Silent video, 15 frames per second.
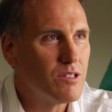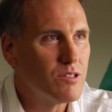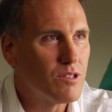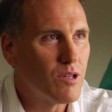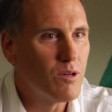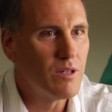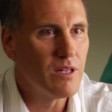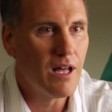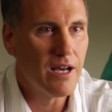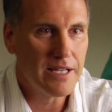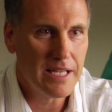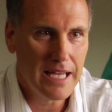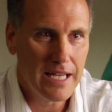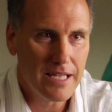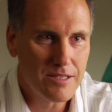So lung
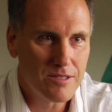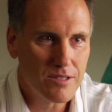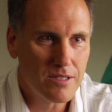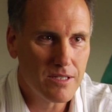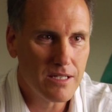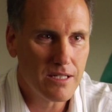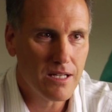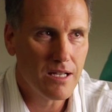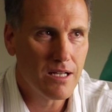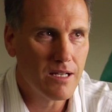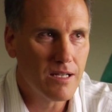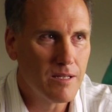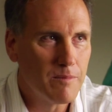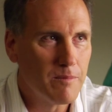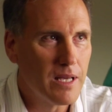cancer
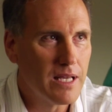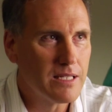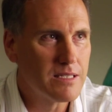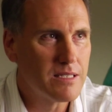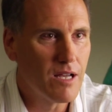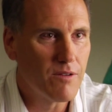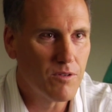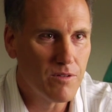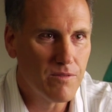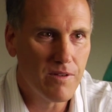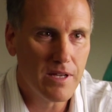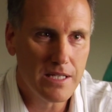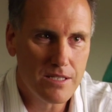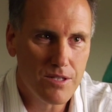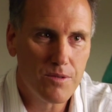has several
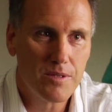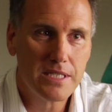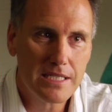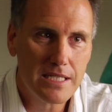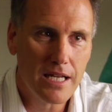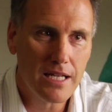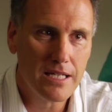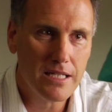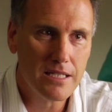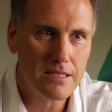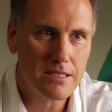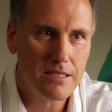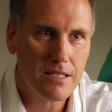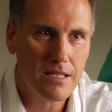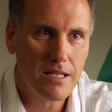phase 3
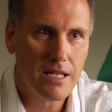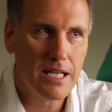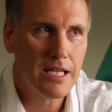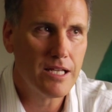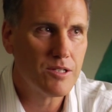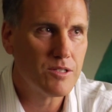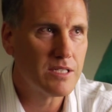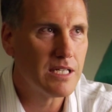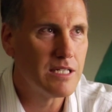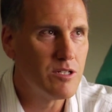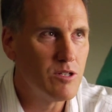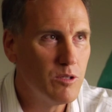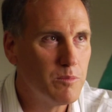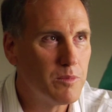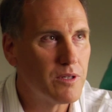studies. here's a
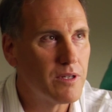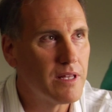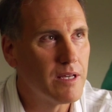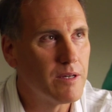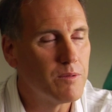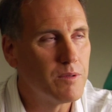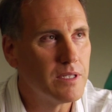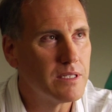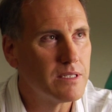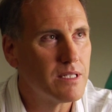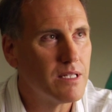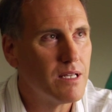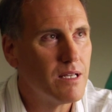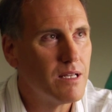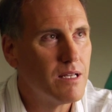tumor that was
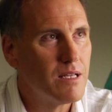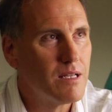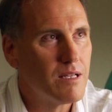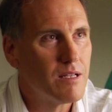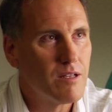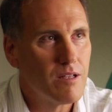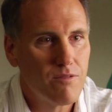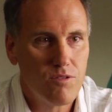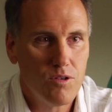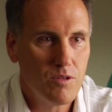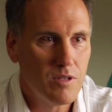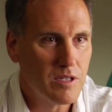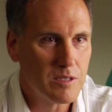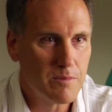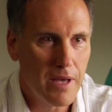a few
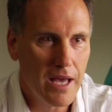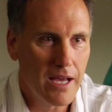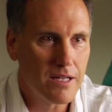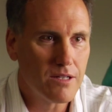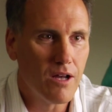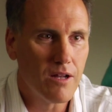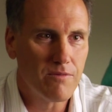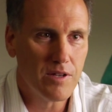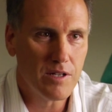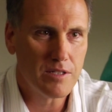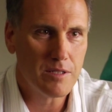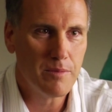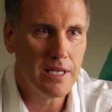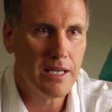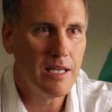years back not felt
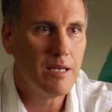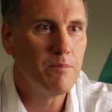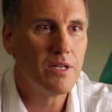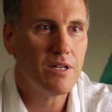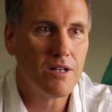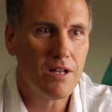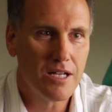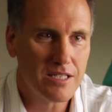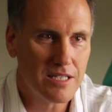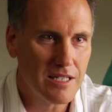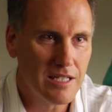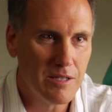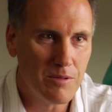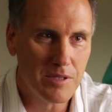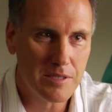to be
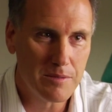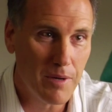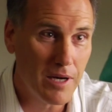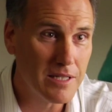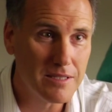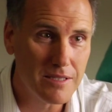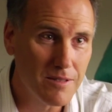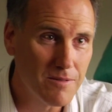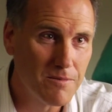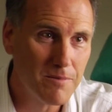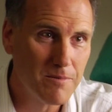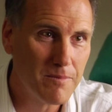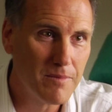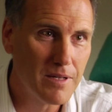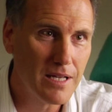immunologically responsive,
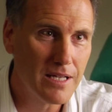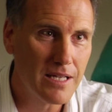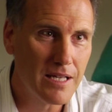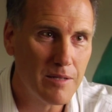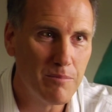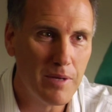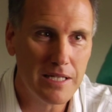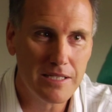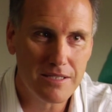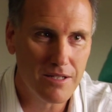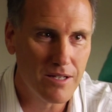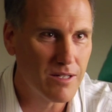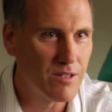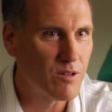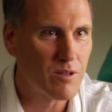again, based
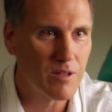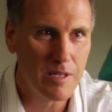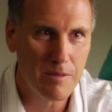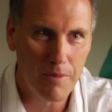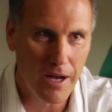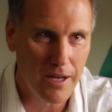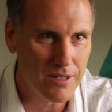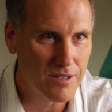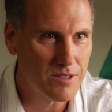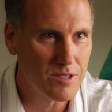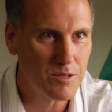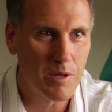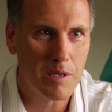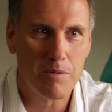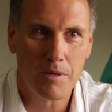on early
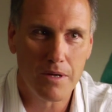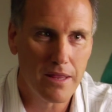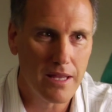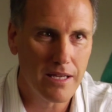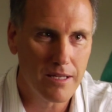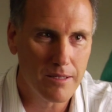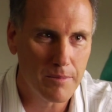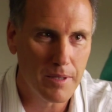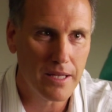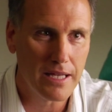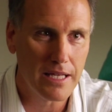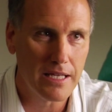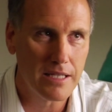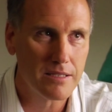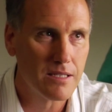models, the way we were thinking about
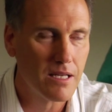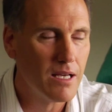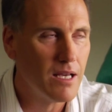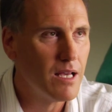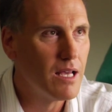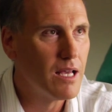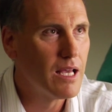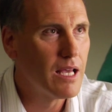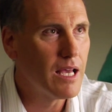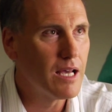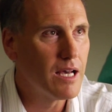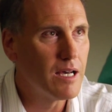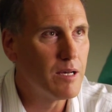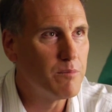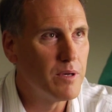things.
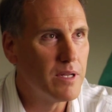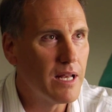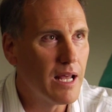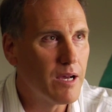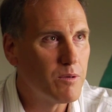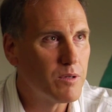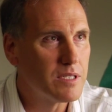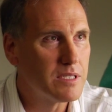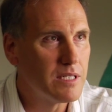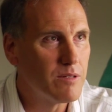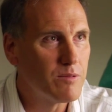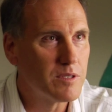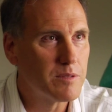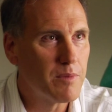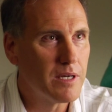But now we're
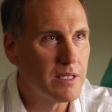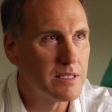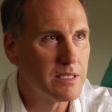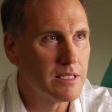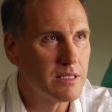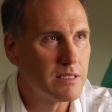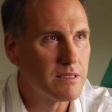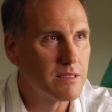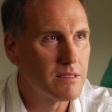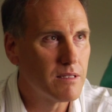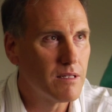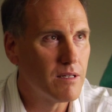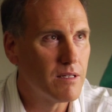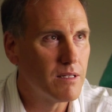seeing responses